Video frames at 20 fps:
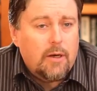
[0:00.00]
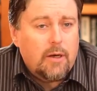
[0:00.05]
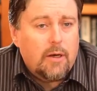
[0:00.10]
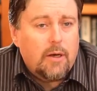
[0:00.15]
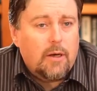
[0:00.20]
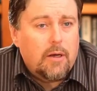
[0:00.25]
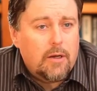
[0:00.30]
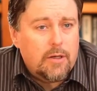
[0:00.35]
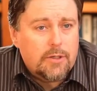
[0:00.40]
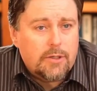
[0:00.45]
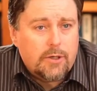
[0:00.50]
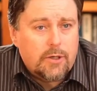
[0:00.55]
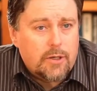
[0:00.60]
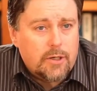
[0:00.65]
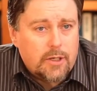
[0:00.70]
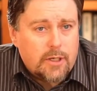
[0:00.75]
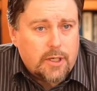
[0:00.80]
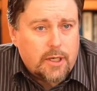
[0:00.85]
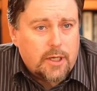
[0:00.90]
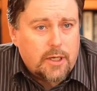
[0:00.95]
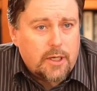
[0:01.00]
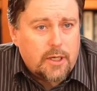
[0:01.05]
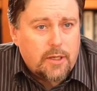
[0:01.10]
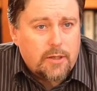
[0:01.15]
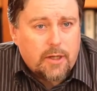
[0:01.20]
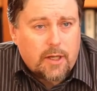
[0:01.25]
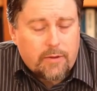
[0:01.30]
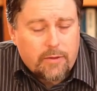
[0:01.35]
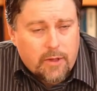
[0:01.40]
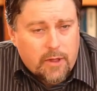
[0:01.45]
a certain deity
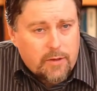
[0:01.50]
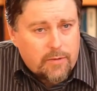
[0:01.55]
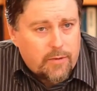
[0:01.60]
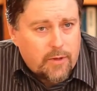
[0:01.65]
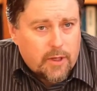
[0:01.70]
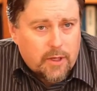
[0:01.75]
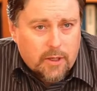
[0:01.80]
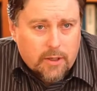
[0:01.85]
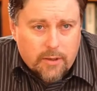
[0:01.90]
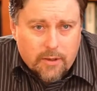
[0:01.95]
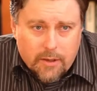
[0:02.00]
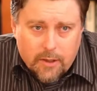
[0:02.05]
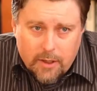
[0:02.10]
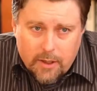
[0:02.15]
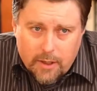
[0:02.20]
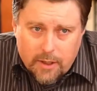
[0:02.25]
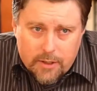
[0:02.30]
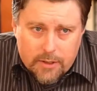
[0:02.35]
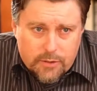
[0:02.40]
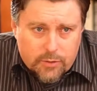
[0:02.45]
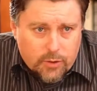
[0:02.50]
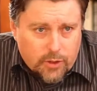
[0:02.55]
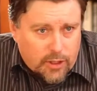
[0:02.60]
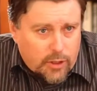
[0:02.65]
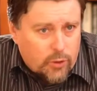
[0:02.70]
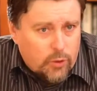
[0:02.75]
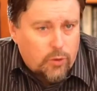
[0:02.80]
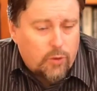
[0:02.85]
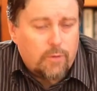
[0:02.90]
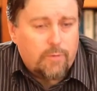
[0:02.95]
that they think is
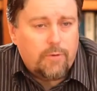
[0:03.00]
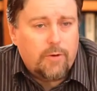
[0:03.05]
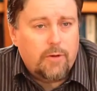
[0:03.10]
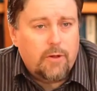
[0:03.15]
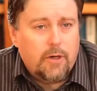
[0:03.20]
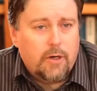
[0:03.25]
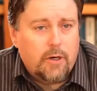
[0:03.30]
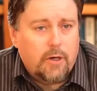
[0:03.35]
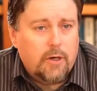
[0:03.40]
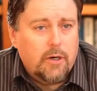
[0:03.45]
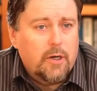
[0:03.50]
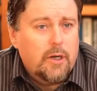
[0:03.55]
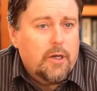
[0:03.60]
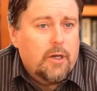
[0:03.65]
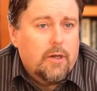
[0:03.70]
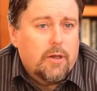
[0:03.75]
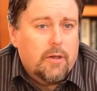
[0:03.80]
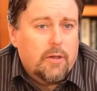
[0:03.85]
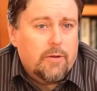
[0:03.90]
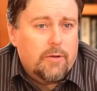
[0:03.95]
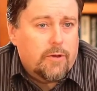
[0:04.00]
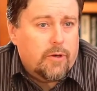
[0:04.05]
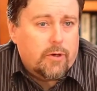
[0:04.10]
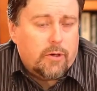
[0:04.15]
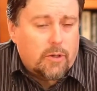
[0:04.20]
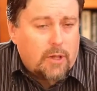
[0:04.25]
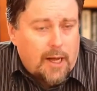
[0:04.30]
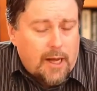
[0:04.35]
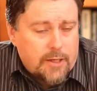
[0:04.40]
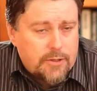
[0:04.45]
really cool for their
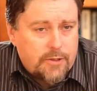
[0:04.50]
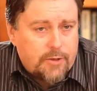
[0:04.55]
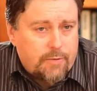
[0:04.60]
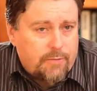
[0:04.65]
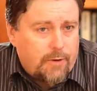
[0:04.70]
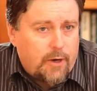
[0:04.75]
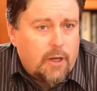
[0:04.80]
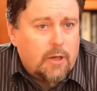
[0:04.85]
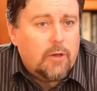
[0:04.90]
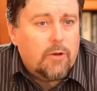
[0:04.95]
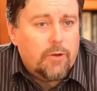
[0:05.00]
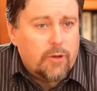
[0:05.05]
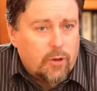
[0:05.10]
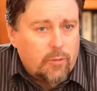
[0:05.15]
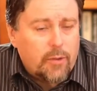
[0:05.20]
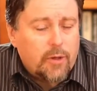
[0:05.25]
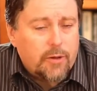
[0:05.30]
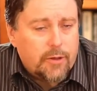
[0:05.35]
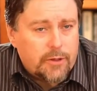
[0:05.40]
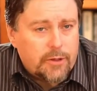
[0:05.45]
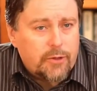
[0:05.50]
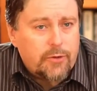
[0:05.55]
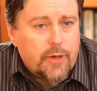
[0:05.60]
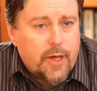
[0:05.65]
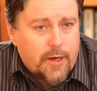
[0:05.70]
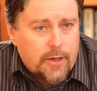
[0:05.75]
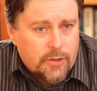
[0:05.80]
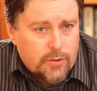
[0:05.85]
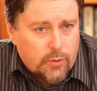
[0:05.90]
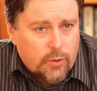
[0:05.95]
class to follow. They'll be able to do
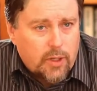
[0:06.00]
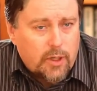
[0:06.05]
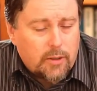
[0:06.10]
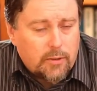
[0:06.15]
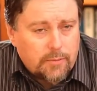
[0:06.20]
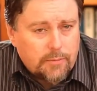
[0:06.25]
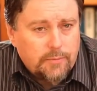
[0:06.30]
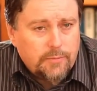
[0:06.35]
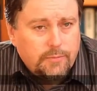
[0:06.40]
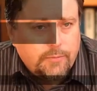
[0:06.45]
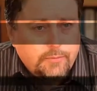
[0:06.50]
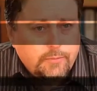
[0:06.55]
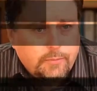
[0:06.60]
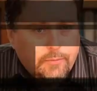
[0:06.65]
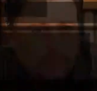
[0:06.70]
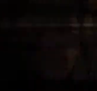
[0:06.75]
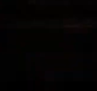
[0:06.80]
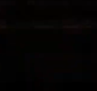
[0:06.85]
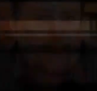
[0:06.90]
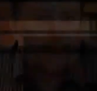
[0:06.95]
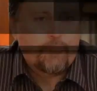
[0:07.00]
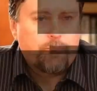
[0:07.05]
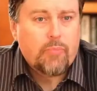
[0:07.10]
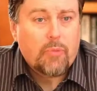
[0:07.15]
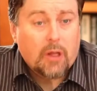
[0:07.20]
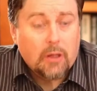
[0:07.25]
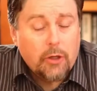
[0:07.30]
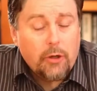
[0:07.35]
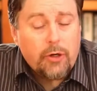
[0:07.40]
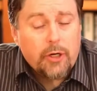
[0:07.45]
that as well.
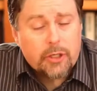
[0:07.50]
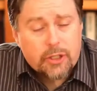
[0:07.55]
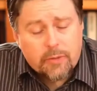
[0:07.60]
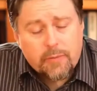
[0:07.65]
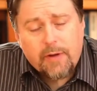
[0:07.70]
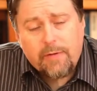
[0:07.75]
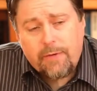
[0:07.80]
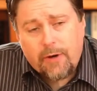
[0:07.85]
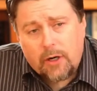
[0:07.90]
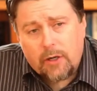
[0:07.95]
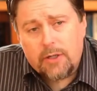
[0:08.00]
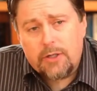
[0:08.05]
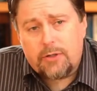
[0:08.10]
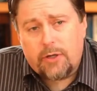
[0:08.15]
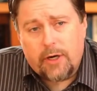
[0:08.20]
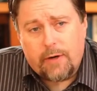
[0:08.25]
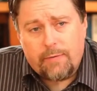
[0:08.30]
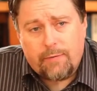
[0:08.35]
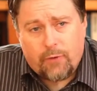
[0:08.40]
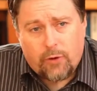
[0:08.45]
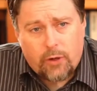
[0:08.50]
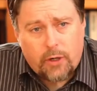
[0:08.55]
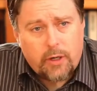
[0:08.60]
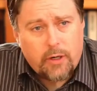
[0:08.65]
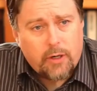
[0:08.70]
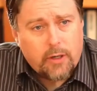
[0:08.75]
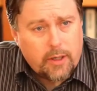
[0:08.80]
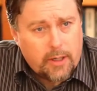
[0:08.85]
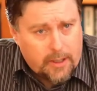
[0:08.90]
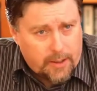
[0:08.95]
Looting should be fairly
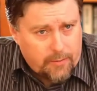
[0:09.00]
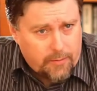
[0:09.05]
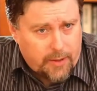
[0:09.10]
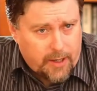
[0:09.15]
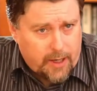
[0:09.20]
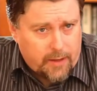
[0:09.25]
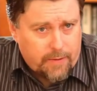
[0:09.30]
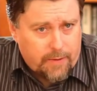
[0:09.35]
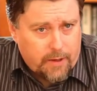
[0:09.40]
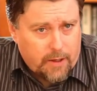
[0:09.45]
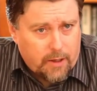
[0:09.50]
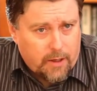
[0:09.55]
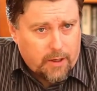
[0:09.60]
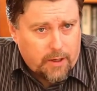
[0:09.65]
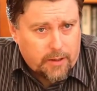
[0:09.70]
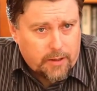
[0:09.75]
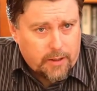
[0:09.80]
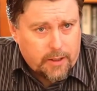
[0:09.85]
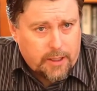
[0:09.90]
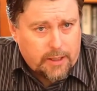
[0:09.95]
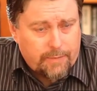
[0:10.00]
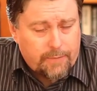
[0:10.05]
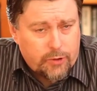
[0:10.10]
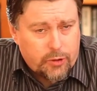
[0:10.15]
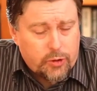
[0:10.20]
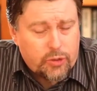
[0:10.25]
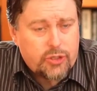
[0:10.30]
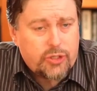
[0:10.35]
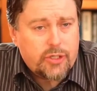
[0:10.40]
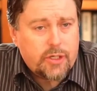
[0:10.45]
straightforward in Pantheon. If
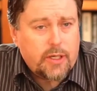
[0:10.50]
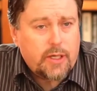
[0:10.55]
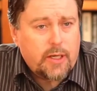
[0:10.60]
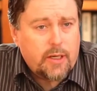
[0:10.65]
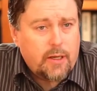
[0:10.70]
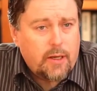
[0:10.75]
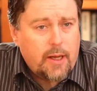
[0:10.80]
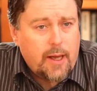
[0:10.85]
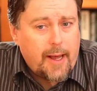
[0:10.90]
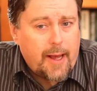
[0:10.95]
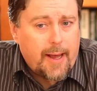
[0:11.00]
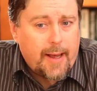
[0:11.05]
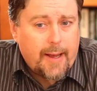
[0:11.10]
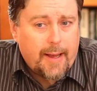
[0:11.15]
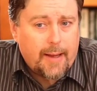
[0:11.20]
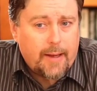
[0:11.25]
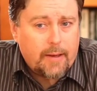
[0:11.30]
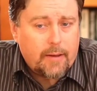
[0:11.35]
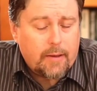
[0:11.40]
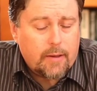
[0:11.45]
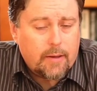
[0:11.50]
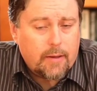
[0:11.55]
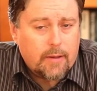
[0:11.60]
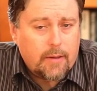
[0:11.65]
you see